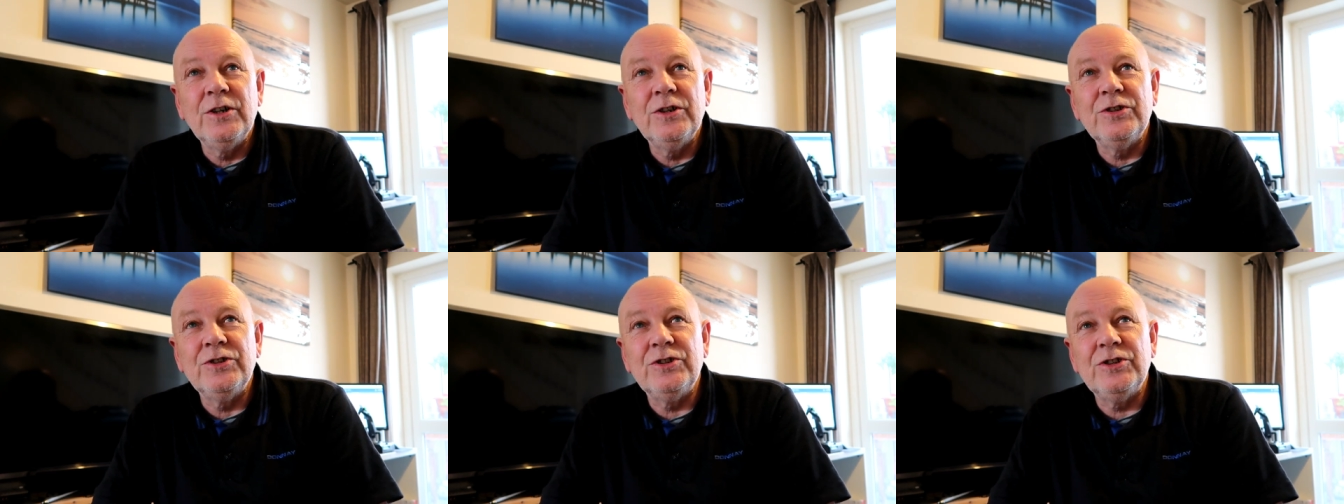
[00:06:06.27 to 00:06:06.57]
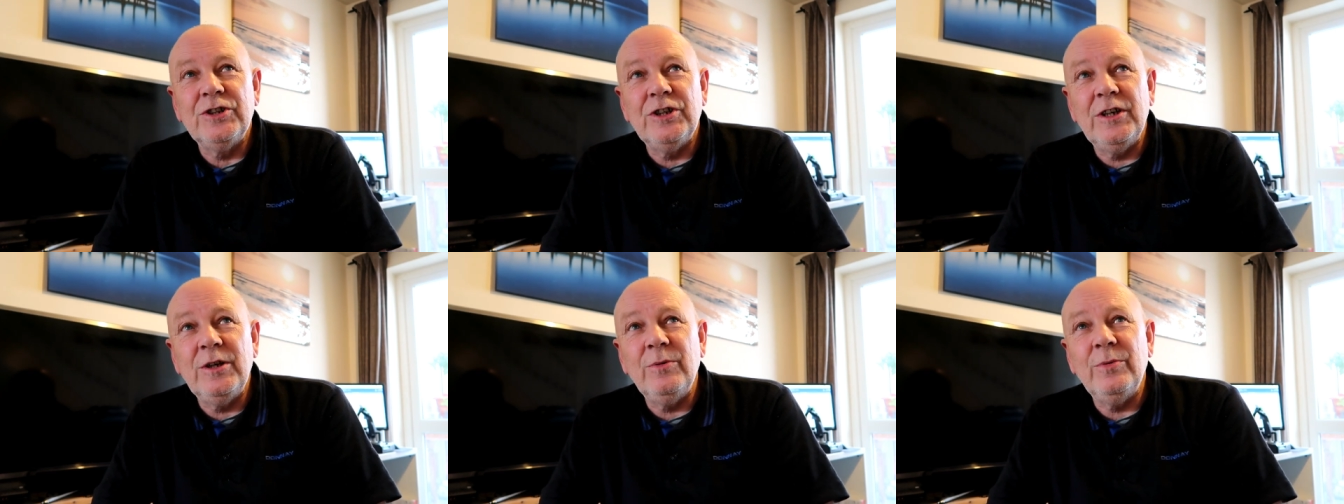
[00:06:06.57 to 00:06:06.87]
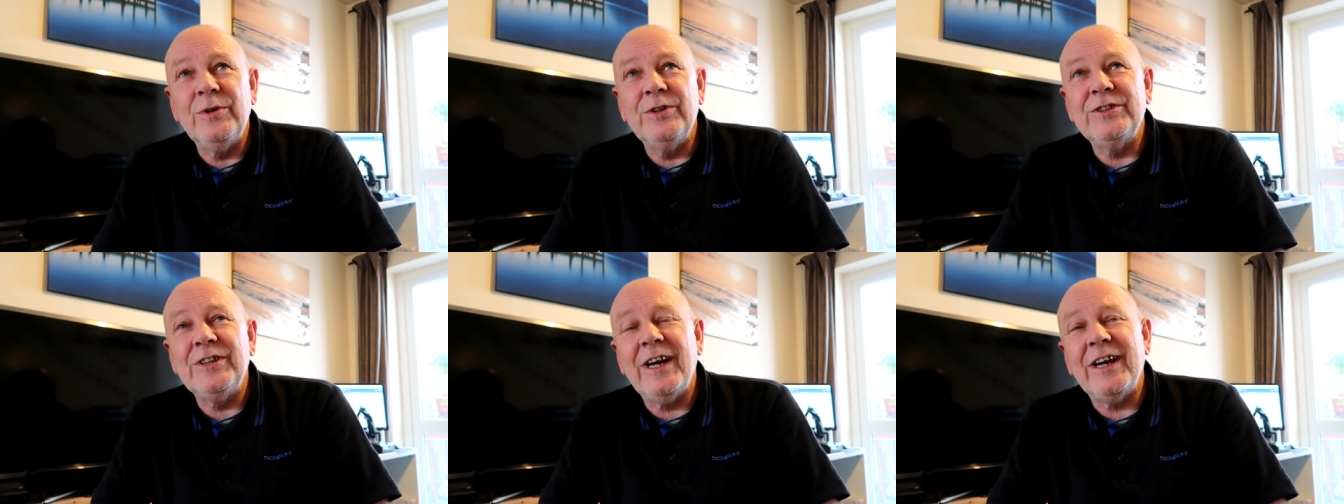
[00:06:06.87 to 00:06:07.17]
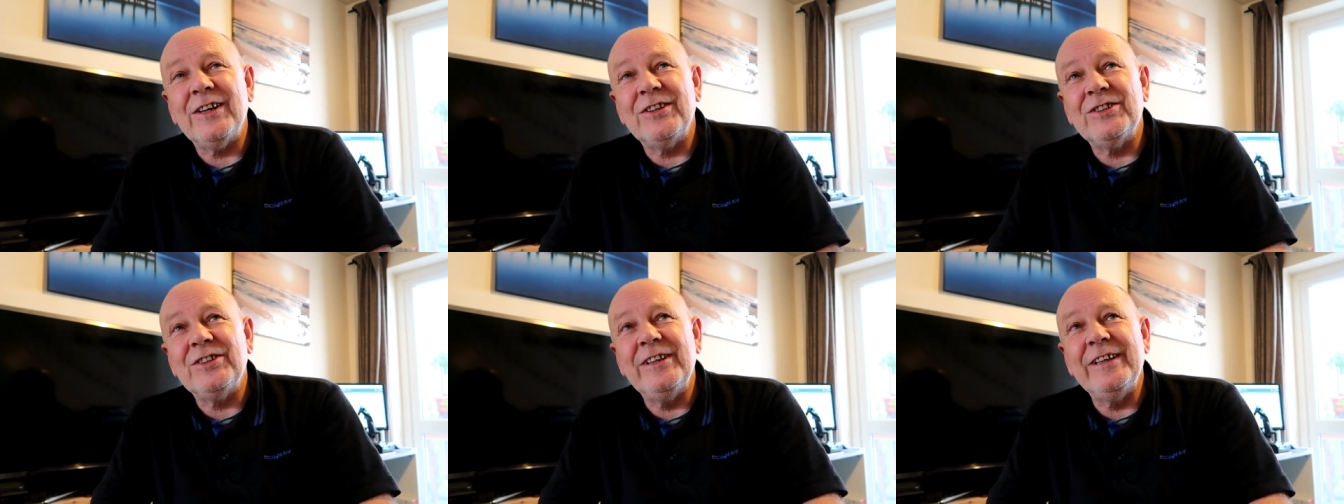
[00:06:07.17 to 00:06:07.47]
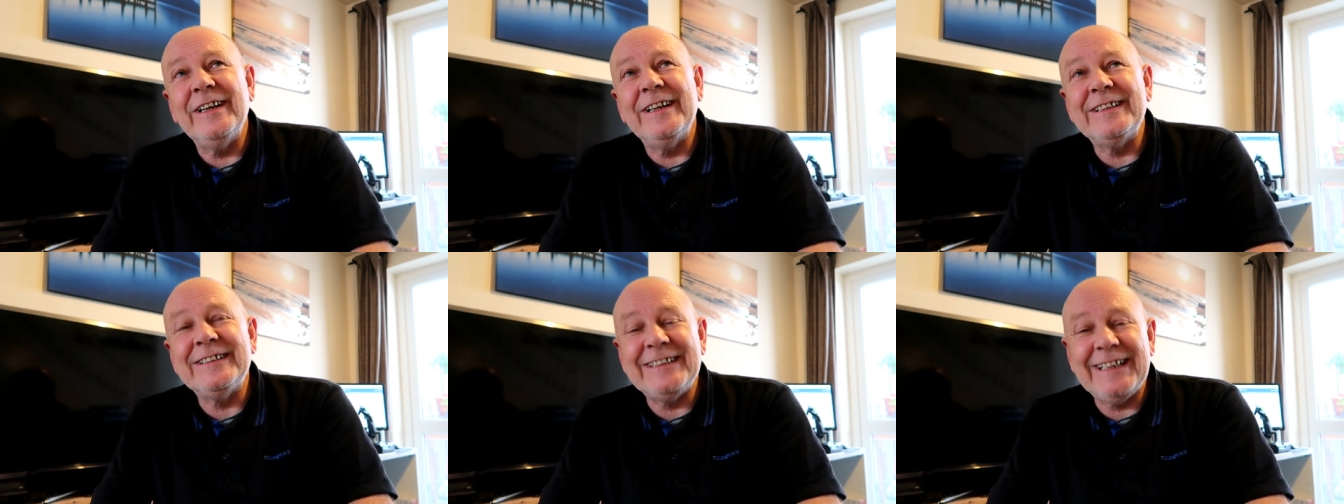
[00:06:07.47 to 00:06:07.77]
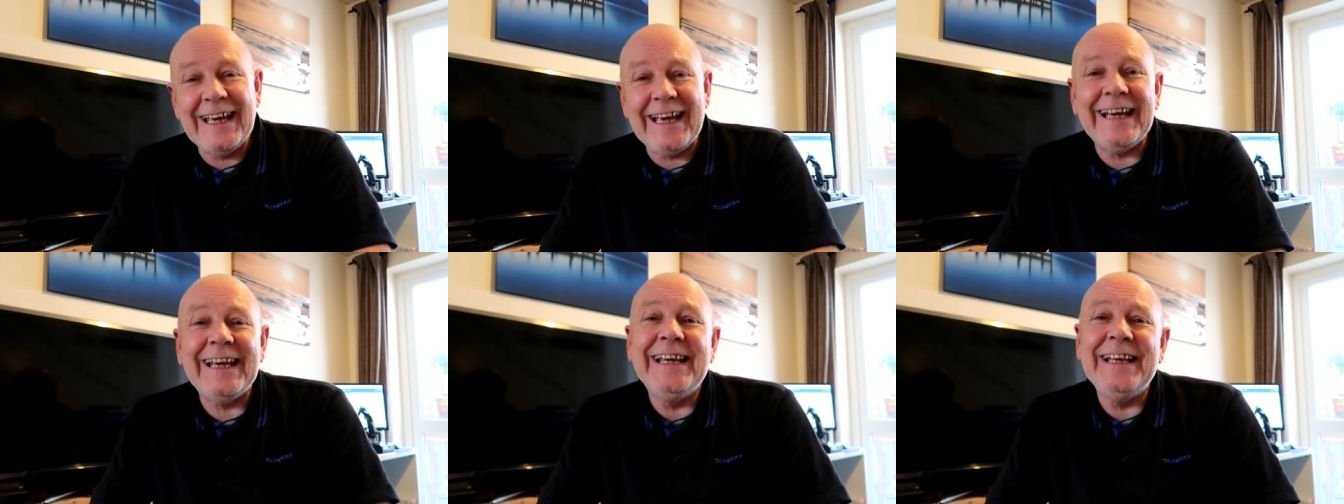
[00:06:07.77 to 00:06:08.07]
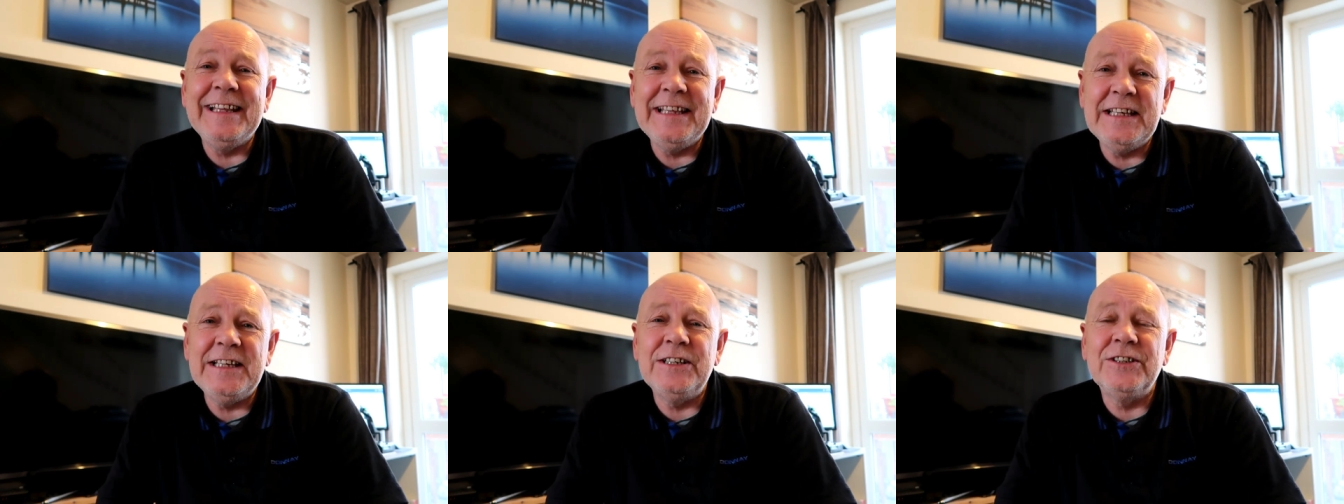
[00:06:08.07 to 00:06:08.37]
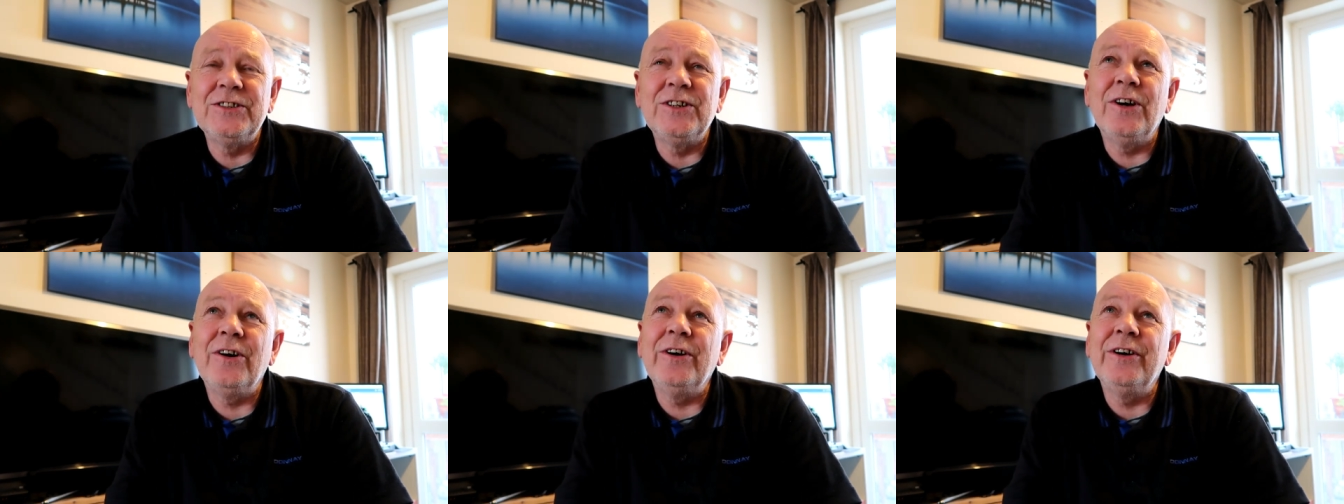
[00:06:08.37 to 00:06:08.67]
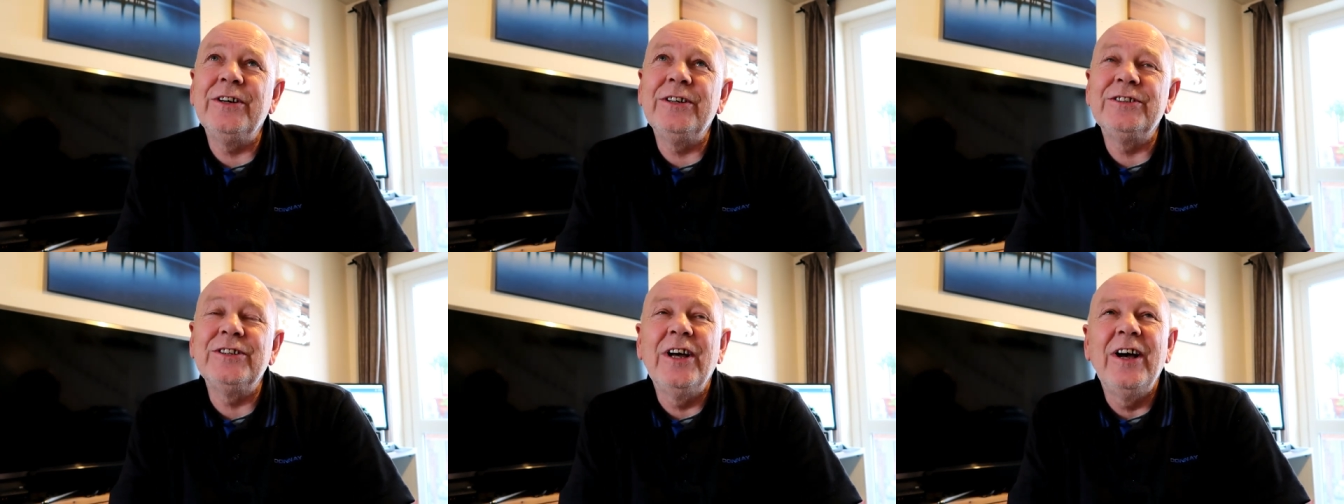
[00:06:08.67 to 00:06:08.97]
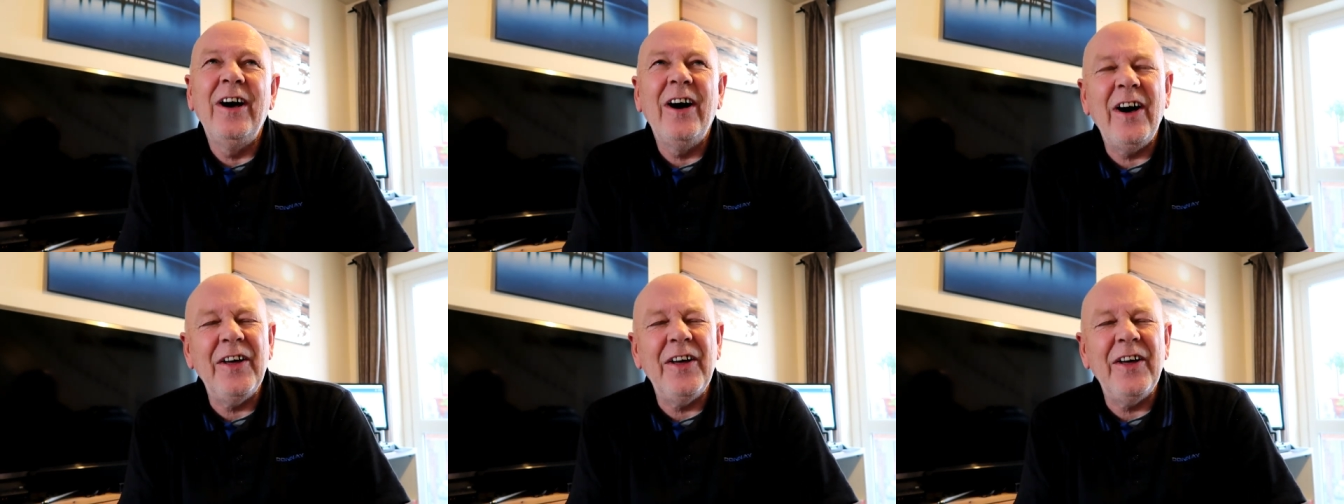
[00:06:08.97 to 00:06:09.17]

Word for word: She was actually attacking these guys,